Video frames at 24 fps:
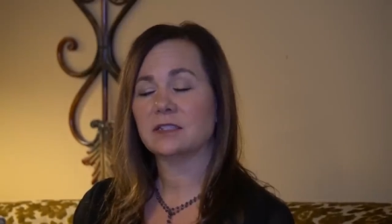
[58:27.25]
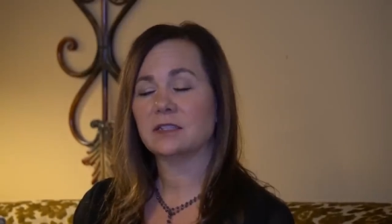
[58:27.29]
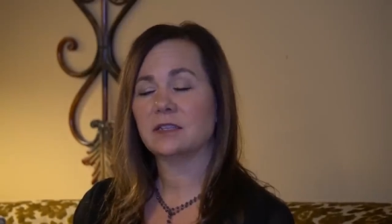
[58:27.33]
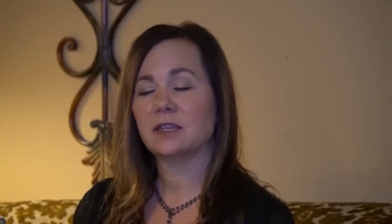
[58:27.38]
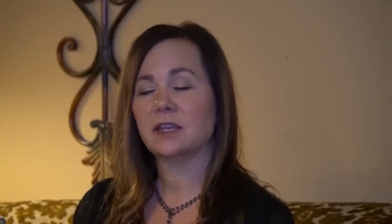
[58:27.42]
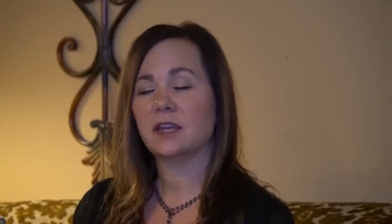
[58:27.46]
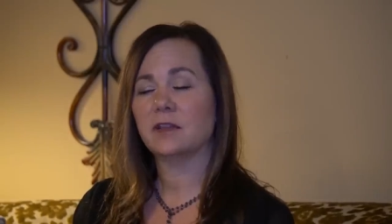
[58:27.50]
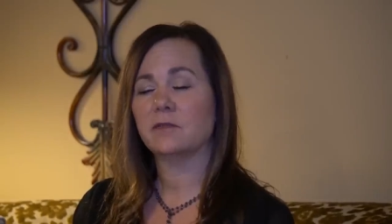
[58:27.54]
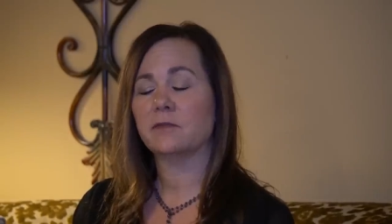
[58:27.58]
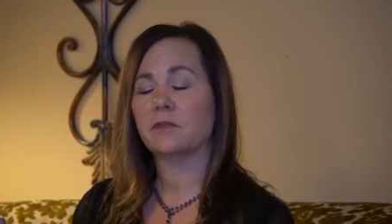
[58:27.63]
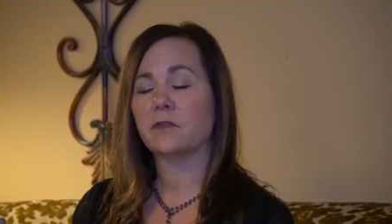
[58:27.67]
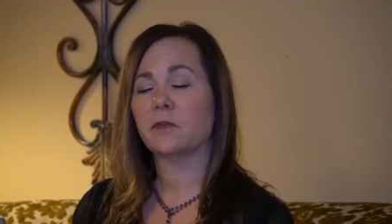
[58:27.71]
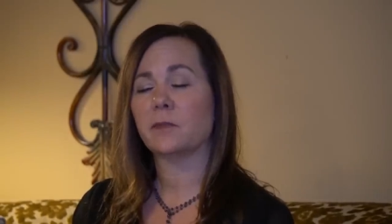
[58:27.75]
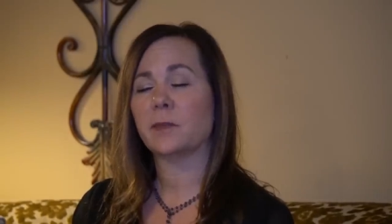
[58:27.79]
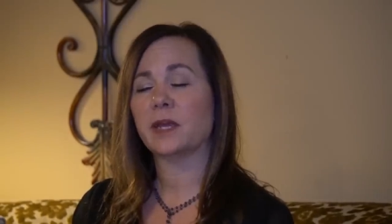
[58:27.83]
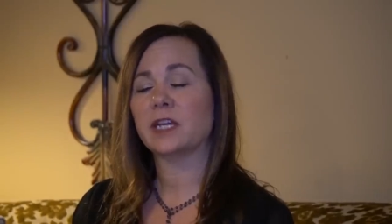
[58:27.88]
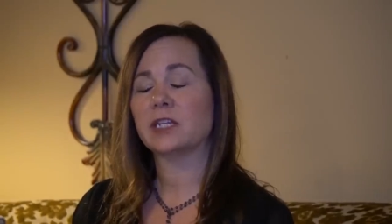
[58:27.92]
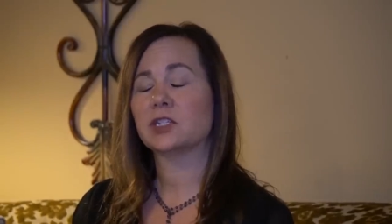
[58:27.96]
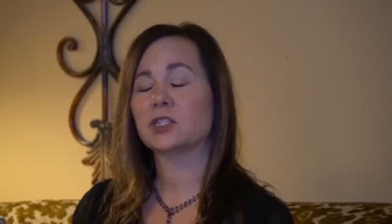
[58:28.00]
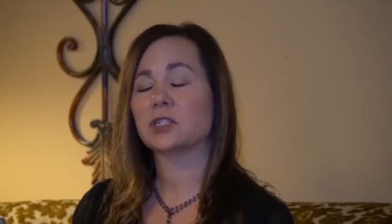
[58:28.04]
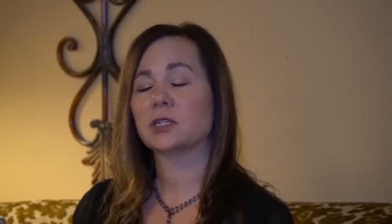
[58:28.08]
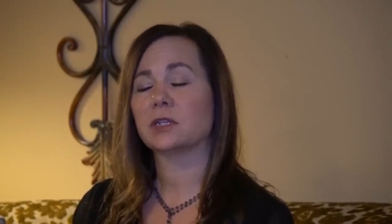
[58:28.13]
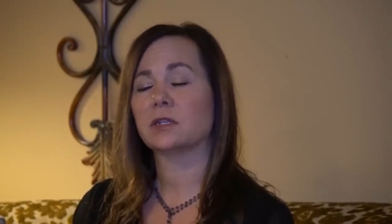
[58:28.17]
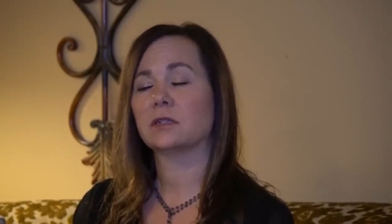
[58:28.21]
to the
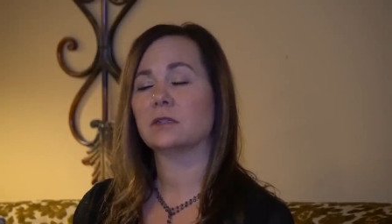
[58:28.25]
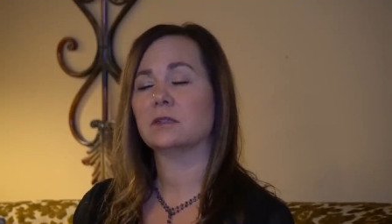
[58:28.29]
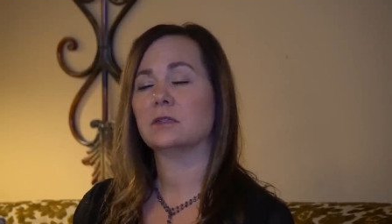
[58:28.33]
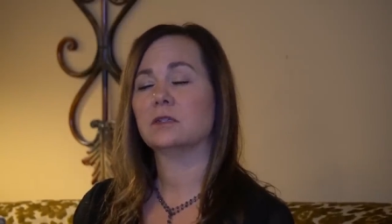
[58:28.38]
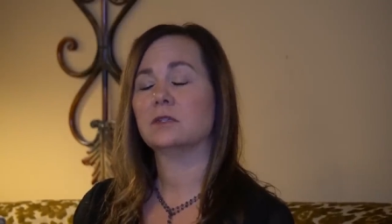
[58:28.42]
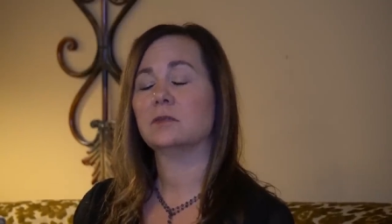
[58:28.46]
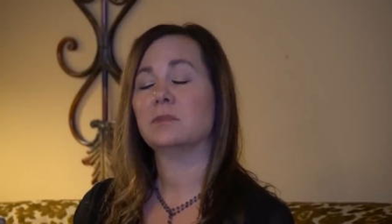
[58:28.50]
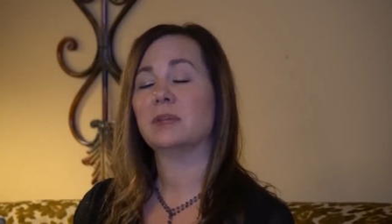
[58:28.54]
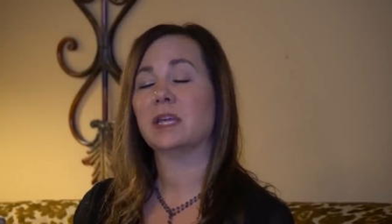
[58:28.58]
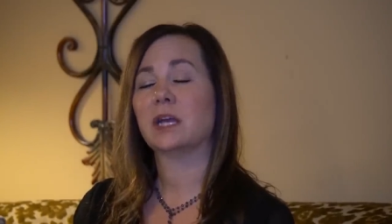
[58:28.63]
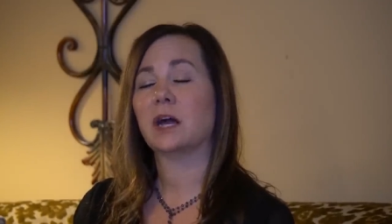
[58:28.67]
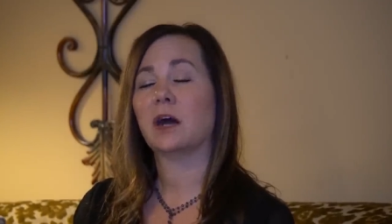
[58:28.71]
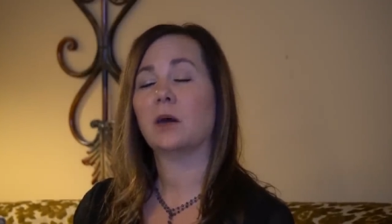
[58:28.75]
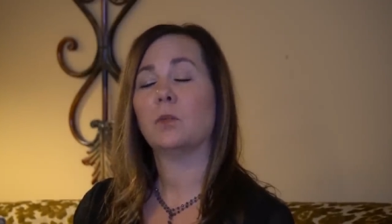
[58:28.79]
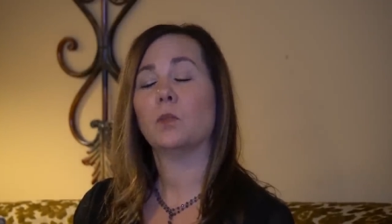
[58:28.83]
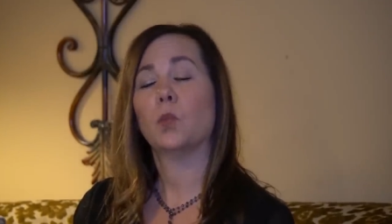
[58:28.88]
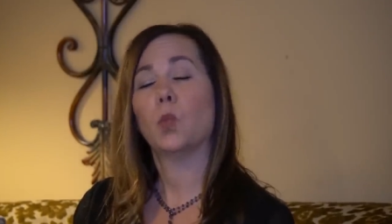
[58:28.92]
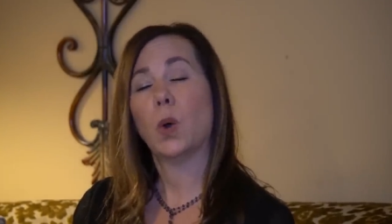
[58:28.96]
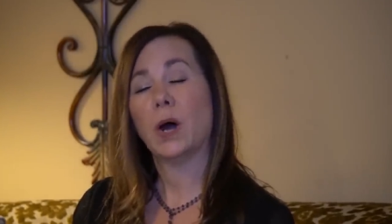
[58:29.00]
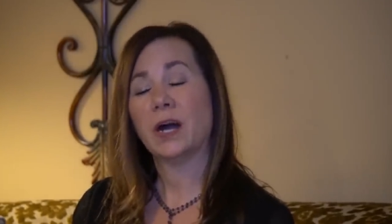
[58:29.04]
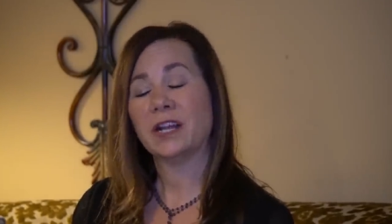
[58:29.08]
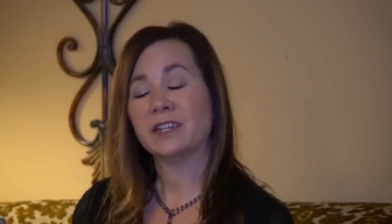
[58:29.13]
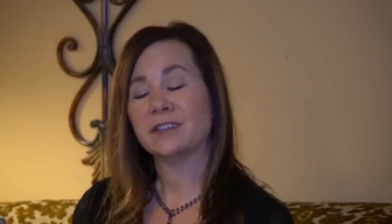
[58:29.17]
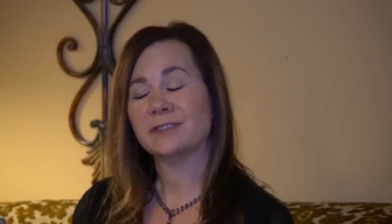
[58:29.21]
information to become
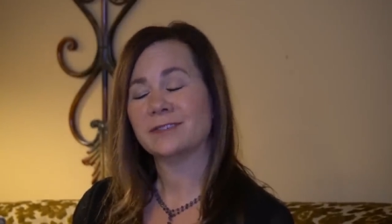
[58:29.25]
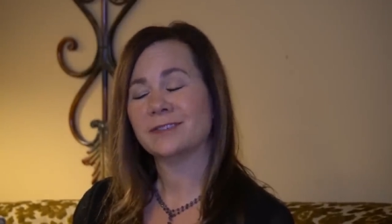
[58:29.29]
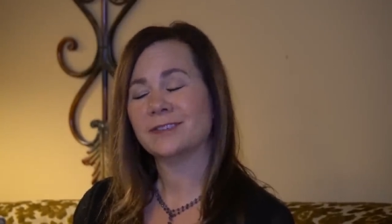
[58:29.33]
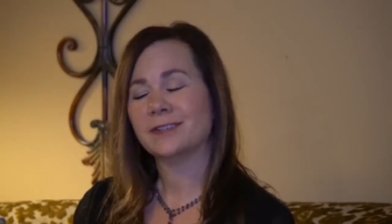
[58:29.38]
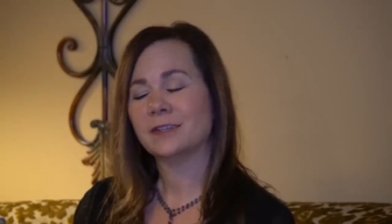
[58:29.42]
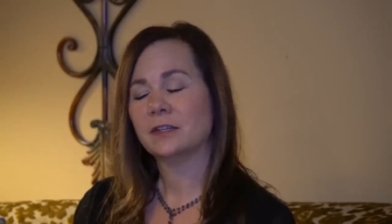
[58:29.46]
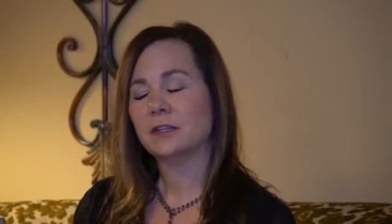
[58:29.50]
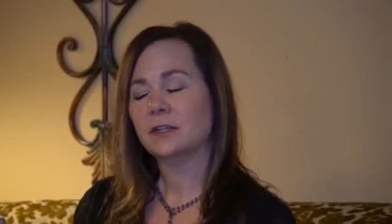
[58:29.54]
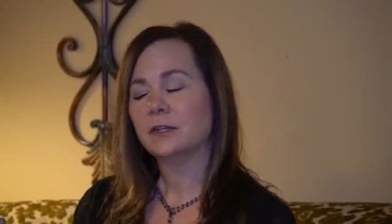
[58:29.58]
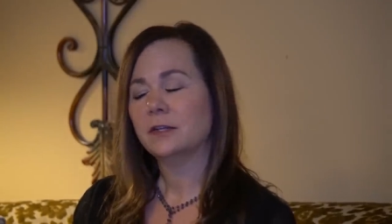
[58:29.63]
one.